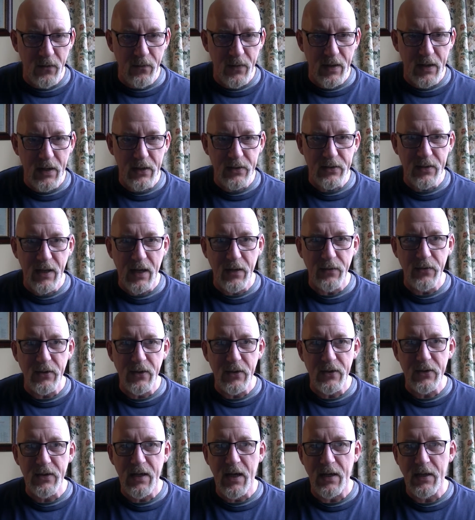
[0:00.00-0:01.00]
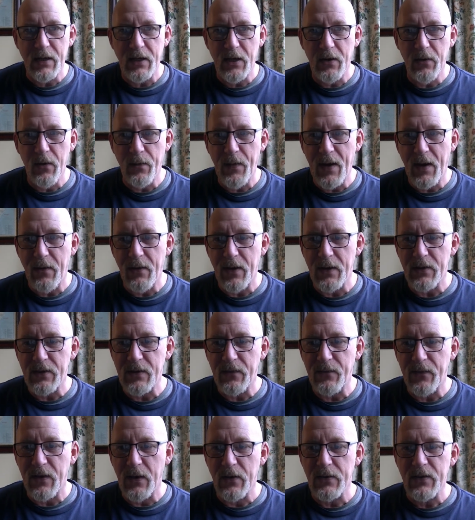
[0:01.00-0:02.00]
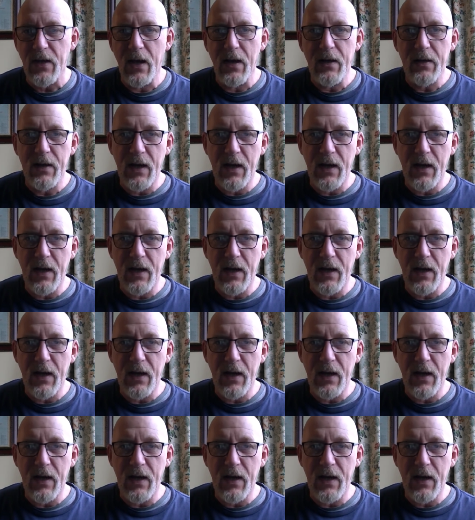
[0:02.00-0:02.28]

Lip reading: minutes now just telling you about interviews.